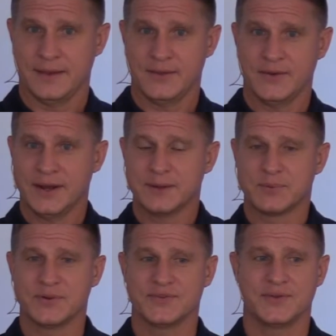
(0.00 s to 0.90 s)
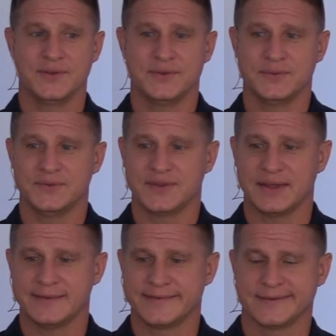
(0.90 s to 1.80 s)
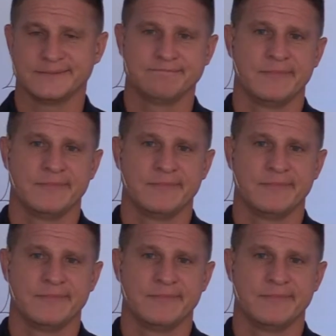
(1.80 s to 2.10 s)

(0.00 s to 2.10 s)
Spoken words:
you're not a person who says,